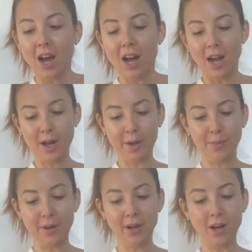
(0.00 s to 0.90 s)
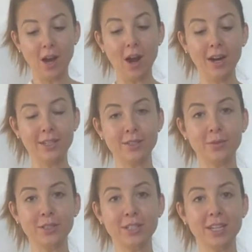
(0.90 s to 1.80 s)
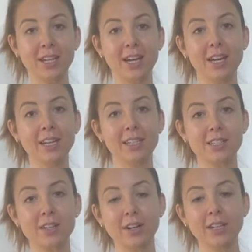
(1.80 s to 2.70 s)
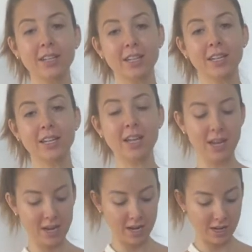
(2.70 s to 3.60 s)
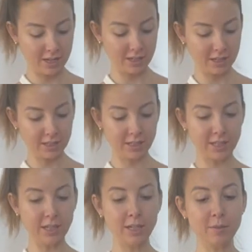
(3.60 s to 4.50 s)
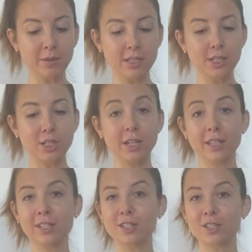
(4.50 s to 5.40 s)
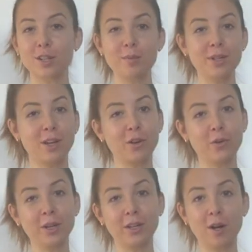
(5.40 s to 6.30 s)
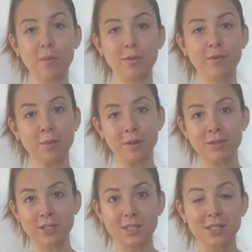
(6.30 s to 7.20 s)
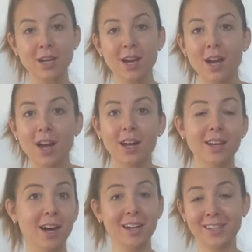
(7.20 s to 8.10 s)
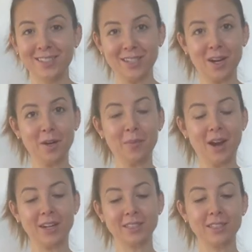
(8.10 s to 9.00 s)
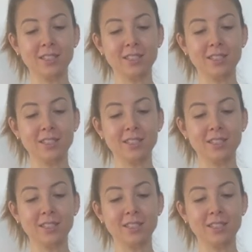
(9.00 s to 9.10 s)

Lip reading: All right, so we're just going to kind of get started in a seated position, and this is going to be like a quick couple of poses, not an entire practice.